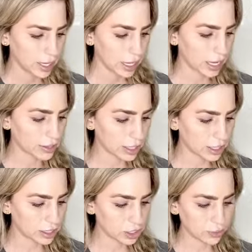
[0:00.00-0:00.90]
And
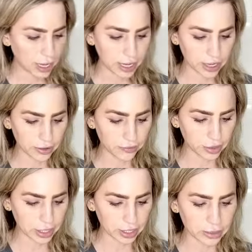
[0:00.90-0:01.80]
then you
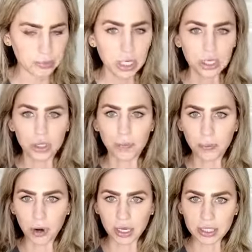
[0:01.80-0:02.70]
have your
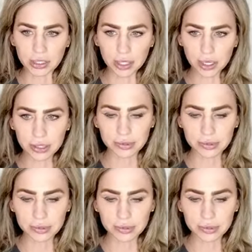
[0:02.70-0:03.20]
bronzer,